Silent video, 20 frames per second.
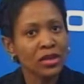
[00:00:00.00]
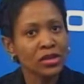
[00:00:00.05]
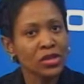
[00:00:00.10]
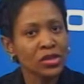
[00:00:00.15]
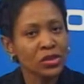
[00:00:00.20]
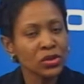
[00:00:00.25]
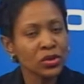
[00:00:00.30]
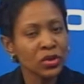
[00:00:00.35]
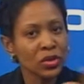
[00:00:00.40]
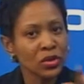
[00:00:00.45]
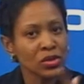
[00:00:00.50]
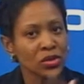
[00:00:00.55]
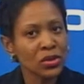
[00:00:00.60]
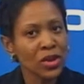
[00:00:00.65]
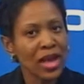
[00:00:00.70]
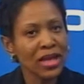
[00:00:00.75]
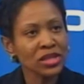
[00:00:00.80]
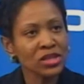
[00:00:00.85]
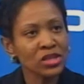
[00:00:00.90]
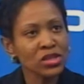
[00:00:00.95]
To
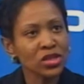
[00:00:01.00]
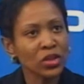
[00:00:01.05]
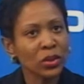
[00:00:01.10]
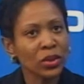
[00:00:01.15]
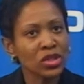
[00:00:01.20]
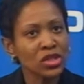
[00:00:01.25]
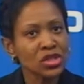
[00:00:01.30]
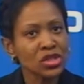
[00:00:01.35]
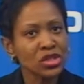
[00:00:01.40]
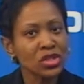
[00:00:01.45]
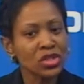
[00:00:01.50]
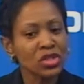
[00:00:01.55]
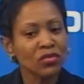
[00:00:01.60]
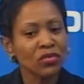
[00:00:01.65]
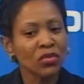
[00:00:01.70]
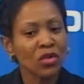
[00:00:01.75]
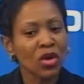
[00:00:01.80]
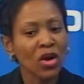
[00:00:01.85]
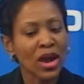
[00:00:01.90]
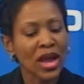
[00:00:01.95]
answer your question as
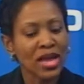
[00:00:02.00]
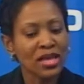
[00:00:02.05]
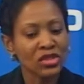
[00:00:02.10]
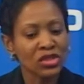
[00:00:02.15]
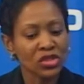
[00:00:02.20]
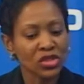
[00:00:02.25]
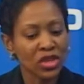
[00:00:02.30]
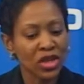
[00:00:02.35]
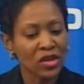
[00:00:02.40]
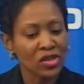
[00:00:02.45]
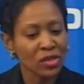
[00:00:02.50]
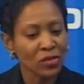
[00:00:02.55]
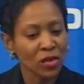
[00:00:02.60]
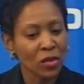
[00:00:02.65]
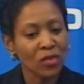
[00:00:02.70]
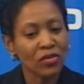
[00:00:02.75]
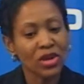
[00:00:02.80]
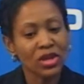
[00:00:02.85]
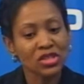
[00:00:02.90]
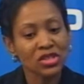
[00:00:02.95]
far as seeing some form
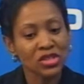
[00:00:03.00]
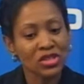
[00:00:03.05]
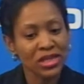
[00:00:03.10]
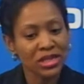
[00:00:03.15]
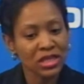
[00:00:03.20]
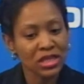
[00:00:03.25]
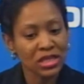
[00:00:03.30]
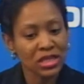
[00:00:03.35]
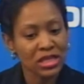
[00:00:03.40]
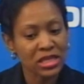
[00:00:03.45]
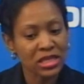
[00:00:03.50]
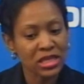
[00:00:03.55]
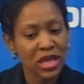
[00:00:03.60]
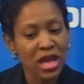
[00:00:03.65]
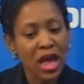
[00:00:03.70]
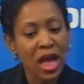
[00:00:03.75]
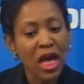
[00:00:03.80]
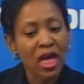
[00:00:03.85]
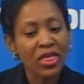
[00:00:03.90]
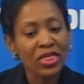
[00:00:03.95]
of hostility,
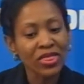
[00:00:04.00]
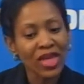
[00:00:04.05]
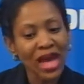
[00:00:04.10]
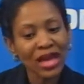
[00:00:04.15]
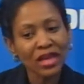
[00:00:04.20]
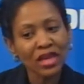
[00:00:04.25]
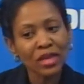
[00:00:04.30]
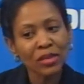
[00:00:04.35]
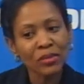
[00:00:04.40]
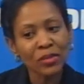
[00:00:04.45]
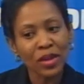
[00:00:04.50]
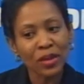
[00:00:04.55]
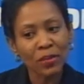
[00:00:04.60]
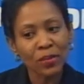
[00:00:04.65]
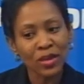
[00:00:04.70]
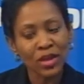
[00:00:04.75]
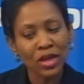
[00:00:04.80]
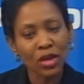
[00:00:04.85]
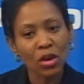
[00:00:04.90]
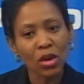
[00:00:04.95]
that may
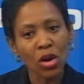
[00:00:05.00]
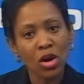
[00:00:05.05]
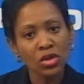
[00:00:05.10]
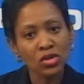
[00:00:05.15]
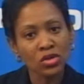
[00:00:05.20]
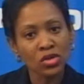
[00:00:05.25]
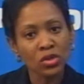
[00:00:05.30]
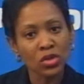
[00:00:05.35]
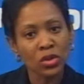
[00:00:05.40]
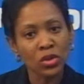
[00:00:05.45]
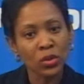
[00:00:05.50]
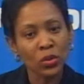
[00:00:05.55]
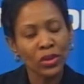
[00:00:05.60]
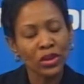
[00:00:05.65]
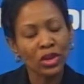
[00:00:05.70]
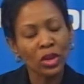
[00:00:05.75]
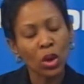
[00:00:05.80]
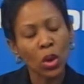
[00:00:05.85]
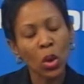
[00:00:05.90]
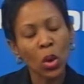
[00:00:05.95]
be also with
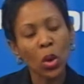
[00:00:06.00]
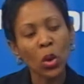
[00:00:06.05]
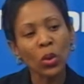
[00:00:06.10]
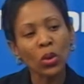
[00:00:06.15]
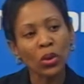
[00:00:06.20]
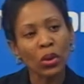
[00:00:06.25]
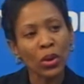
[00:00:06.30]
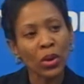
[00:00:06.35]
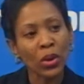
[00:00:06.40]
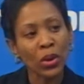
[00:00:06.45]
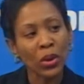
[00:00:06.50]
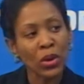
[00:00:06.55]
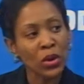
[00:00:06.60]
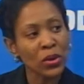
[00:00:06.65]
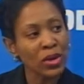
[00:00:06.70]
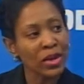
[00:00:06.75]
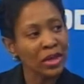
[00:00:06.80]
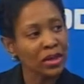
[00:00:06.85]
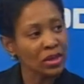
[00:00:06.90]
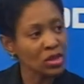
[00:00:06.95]
the
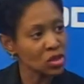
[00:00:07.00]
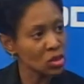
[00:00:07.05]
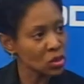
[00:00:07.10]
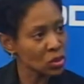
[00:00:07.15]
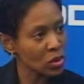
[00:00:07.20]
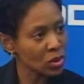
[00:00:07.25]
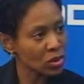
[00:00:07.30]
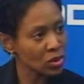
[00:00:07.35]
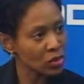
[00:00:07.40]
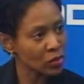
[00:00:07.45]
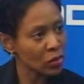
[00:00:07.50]
co-occurring disorders.